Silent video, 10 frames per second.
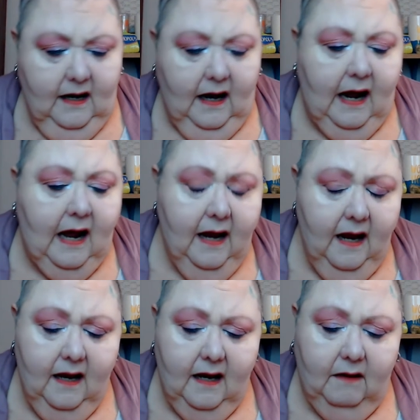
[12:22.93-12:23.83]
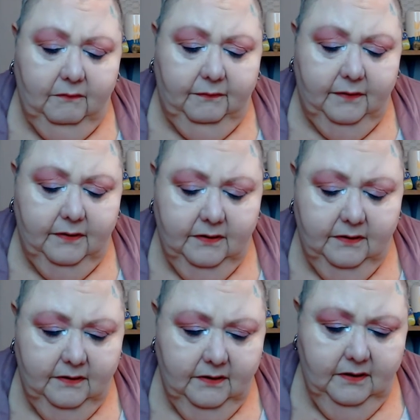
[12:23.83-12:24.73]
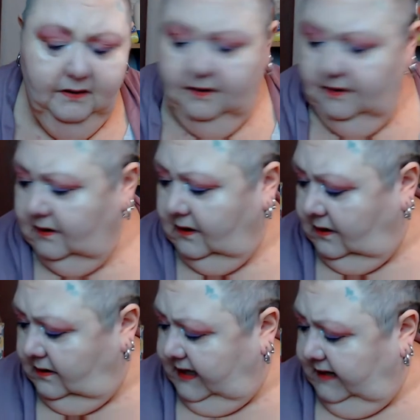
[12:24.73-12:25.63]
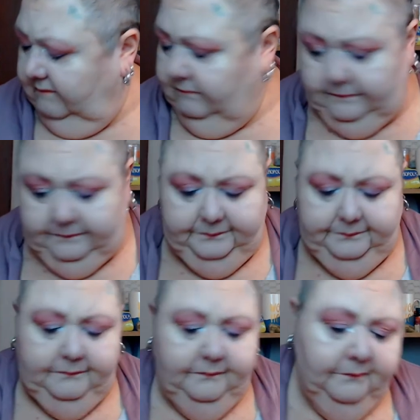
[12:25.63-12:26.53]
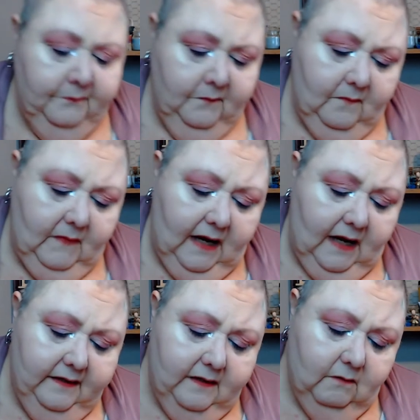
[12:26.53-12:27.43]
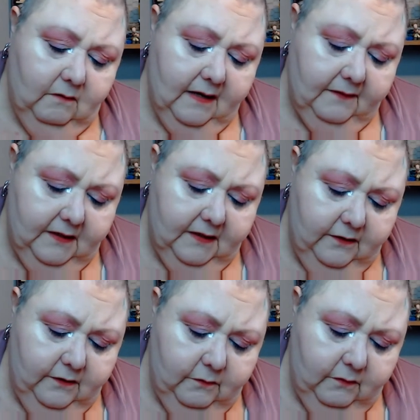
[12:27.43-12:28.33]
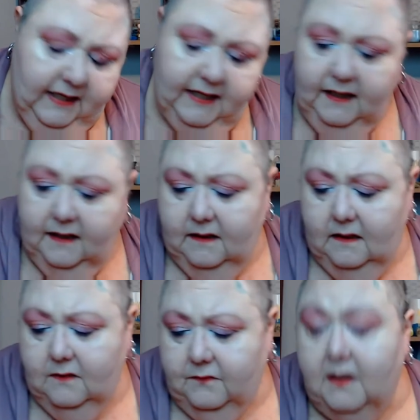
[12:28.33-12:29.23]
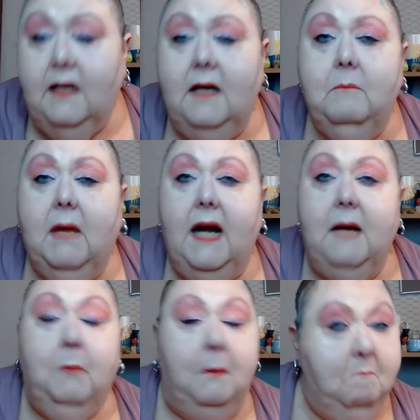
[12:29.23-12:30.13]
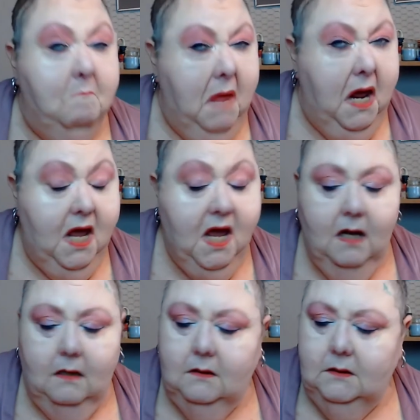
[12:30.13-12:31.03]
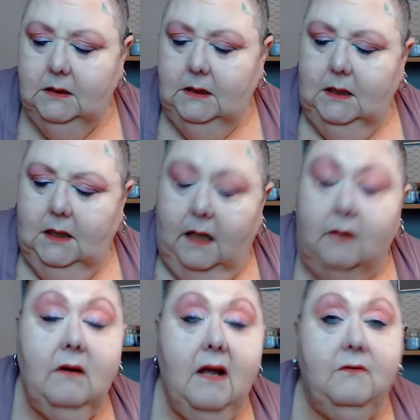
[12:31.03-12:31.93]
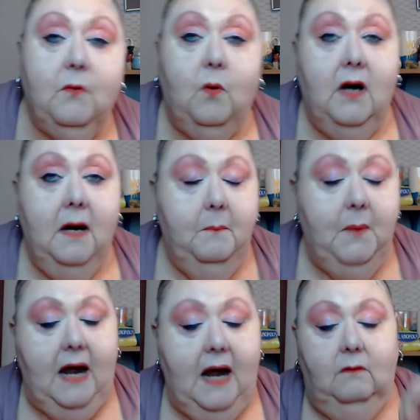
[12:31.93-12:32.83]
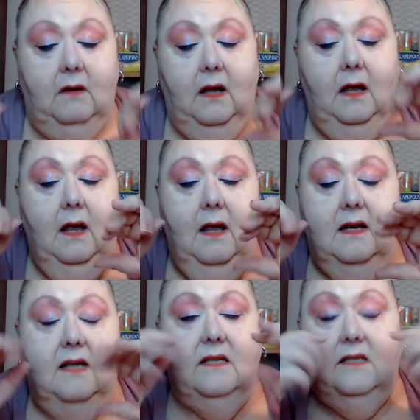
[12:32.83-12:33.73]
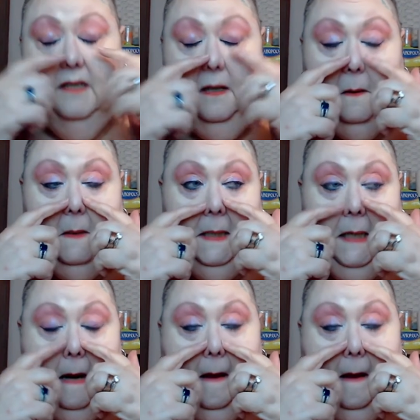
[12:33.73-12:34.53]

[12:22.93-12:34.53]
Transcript: I have earned it I don't have to do any of this for anybody but me. I don't have to worry about necessarily,